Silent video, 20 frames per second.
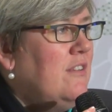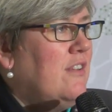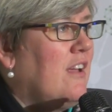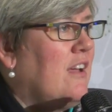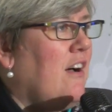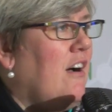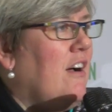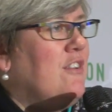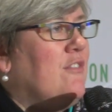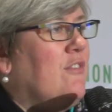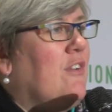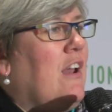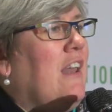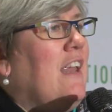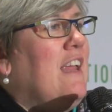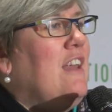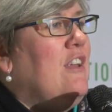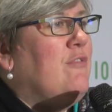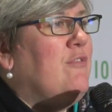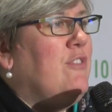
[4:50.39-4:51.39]
the kind of
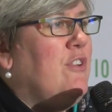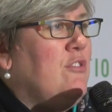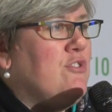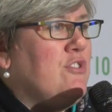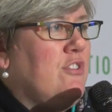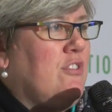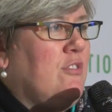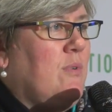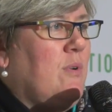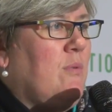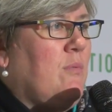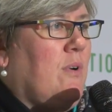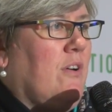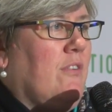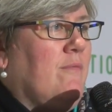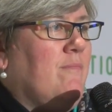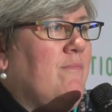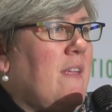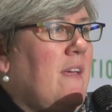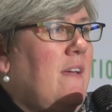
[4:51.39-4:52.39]
cleaner future that we
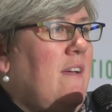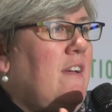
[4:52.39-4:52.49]
want.